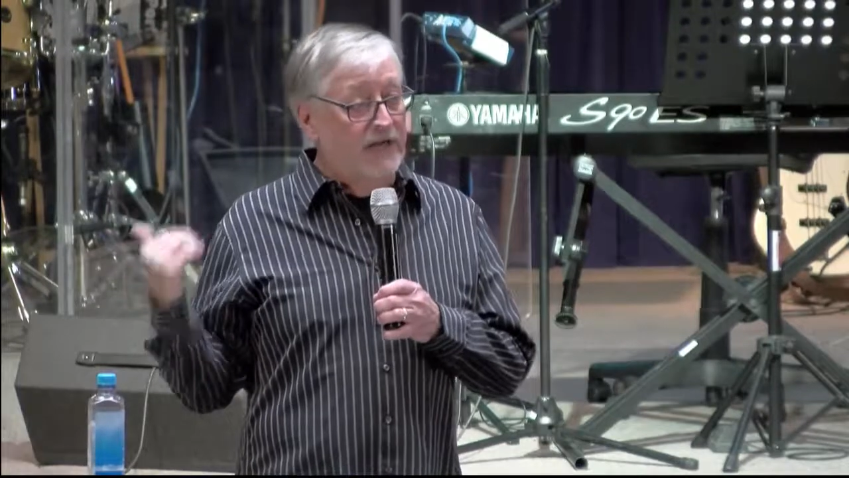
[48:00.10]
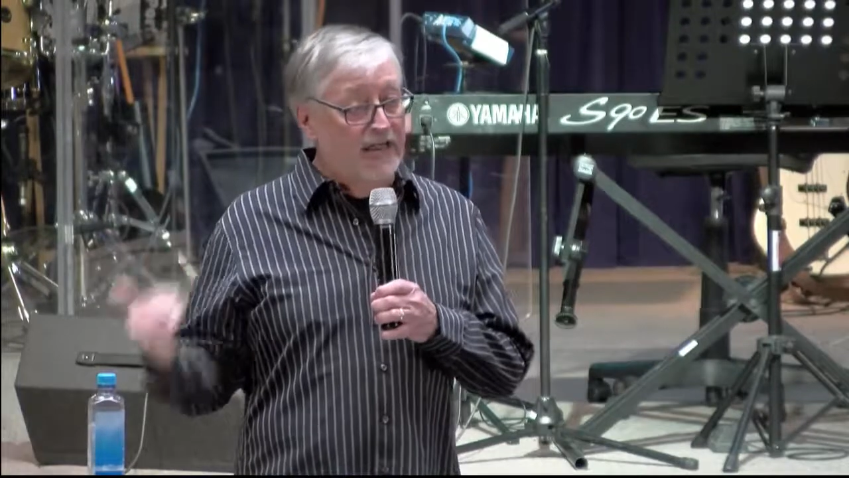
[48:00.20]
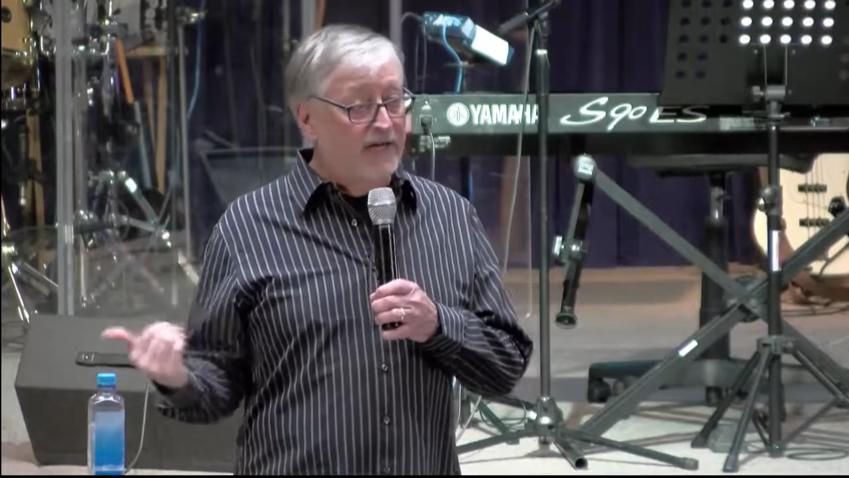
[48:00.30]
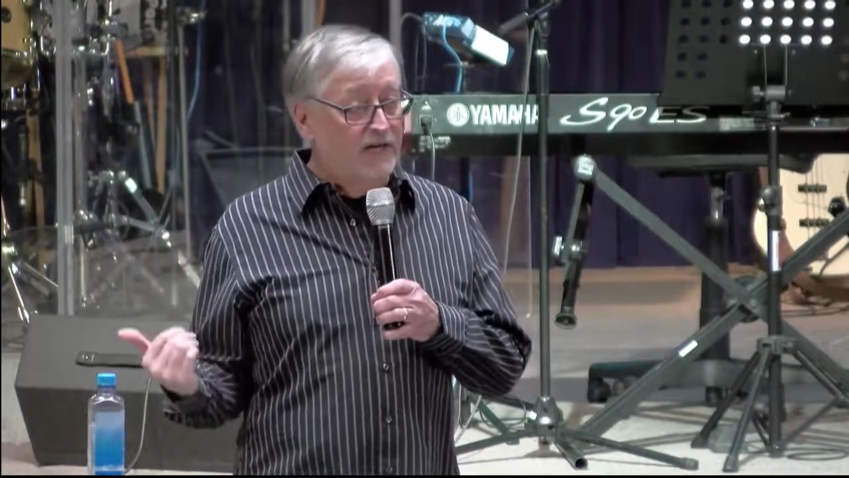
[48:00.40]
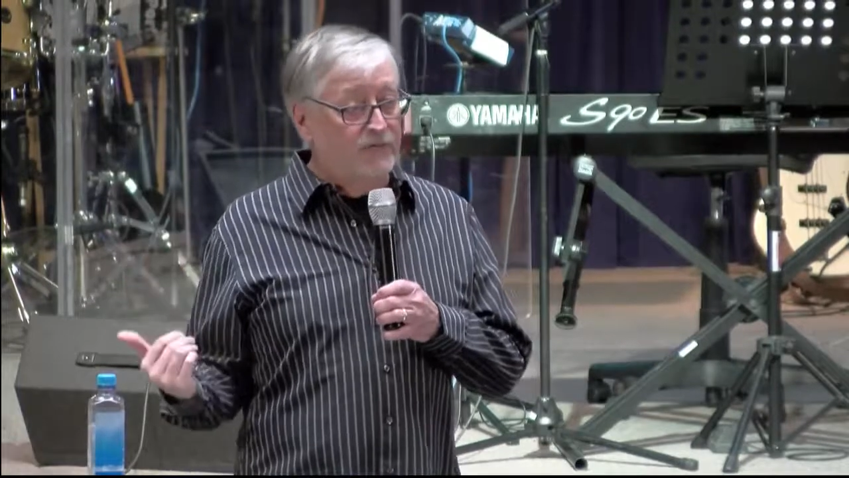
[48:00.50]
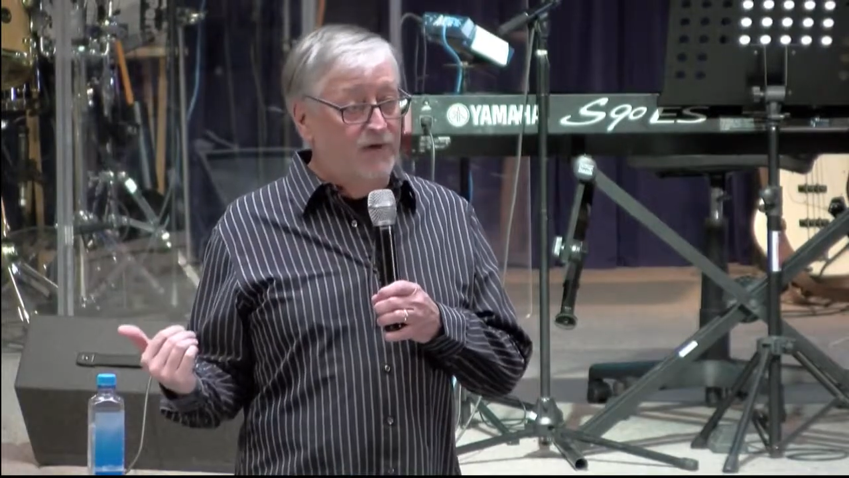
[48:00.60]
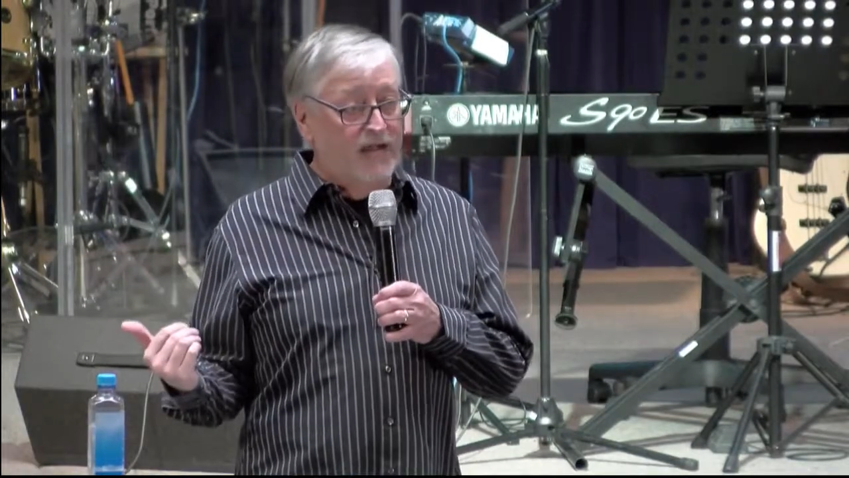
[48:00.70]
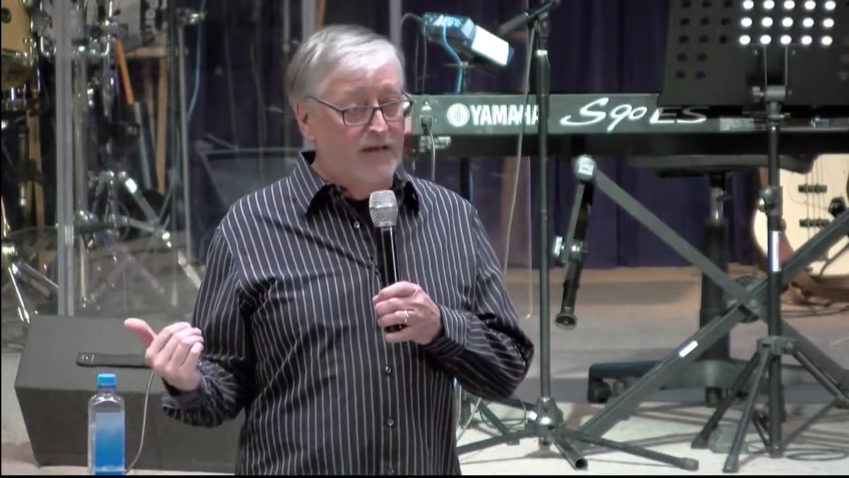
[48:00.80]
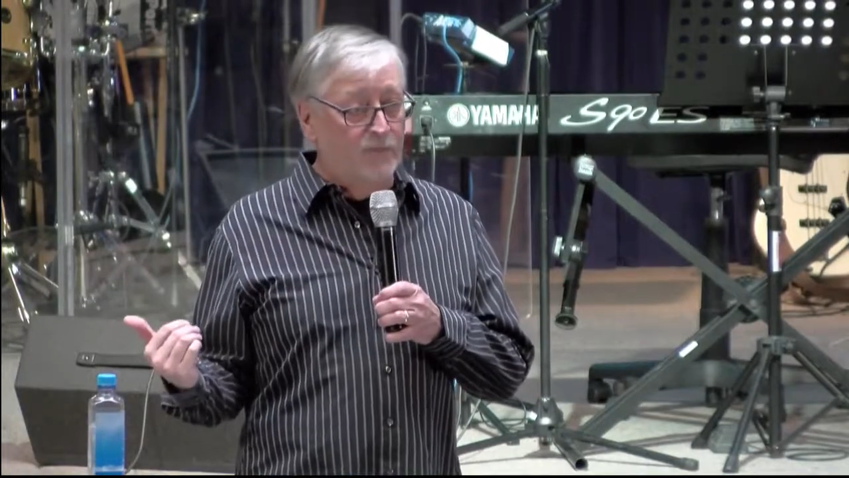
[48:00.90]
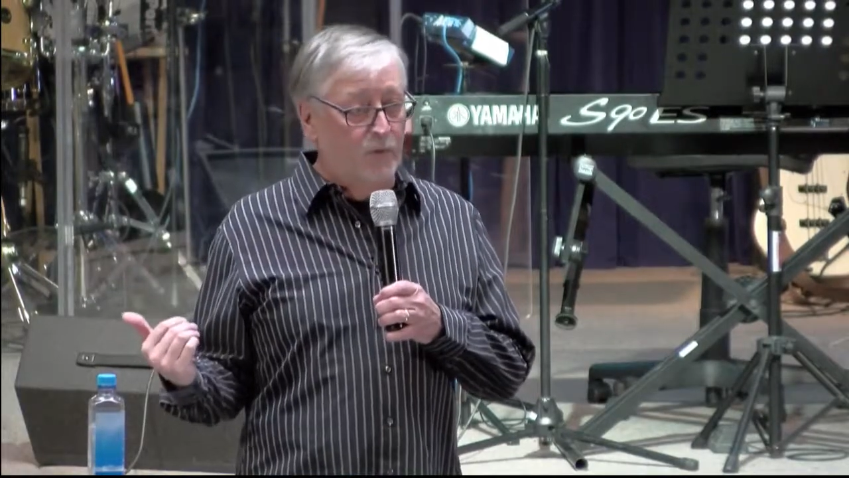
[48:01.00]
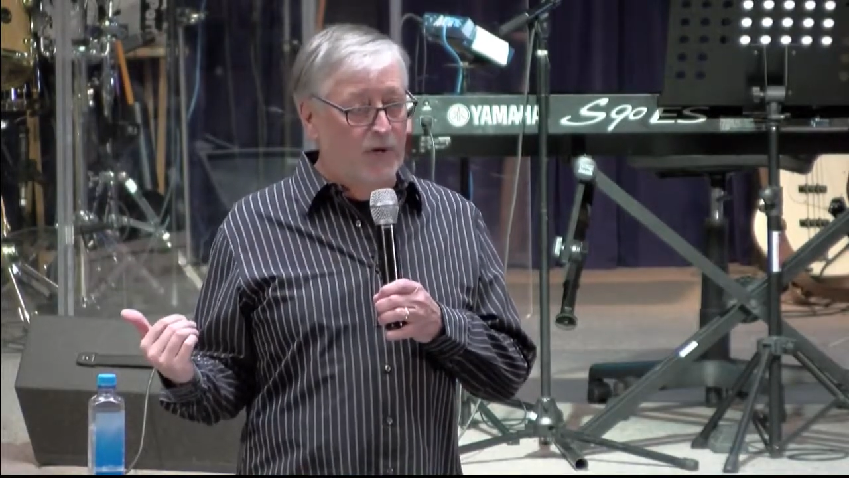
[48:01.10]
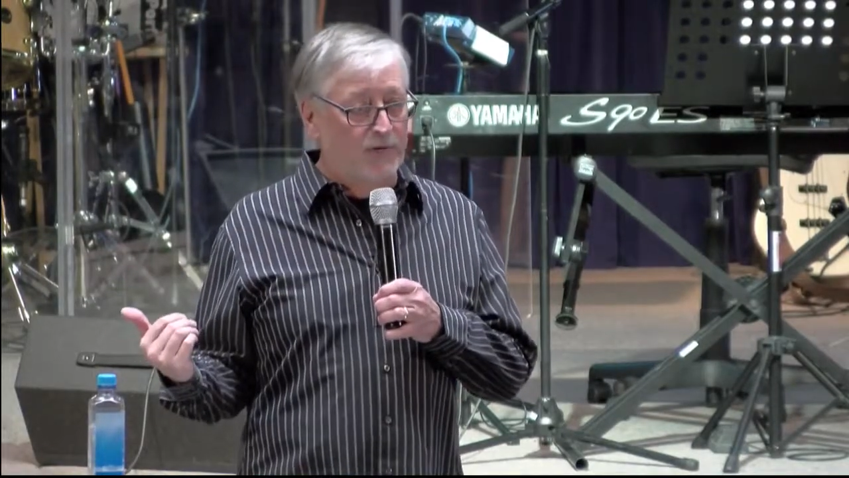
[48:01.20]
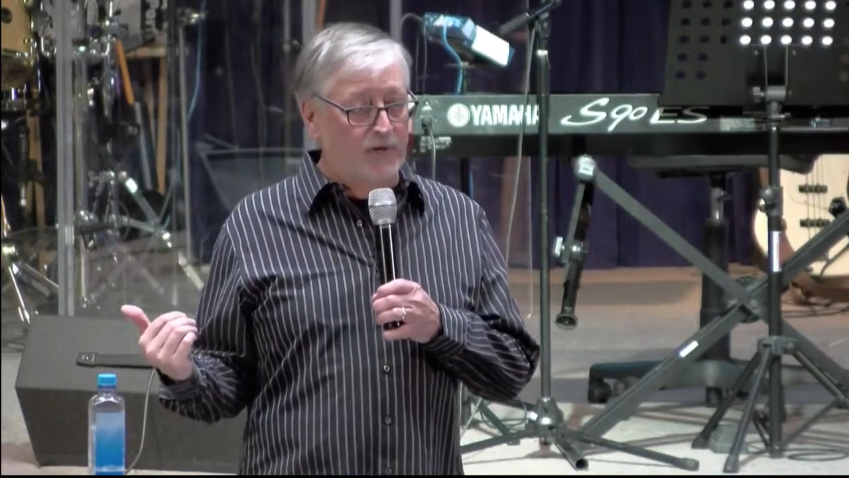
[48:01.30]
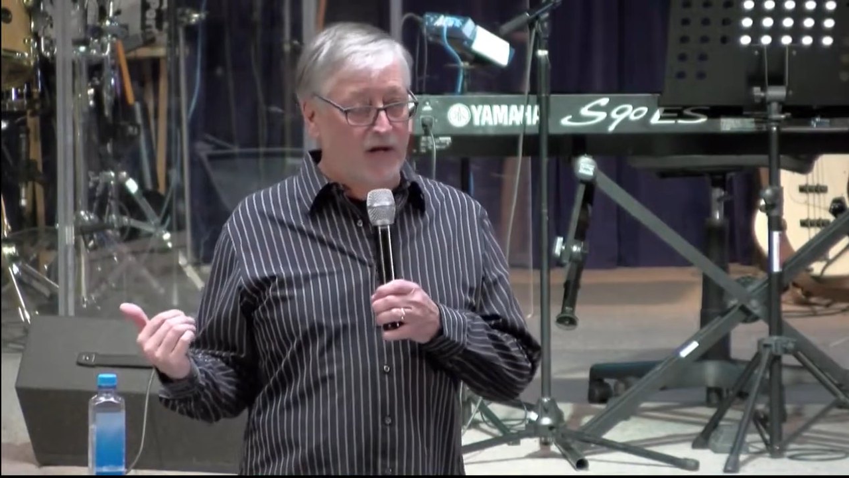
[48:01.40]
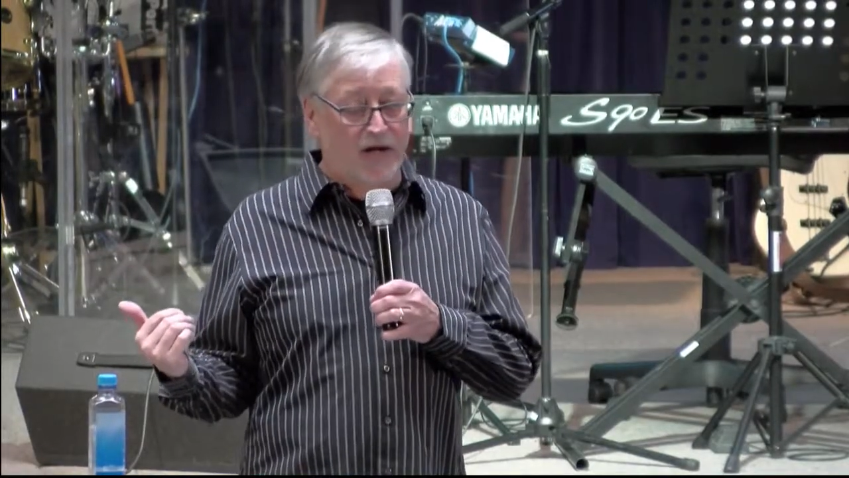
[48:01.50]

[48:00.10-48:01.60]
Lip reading: negative name with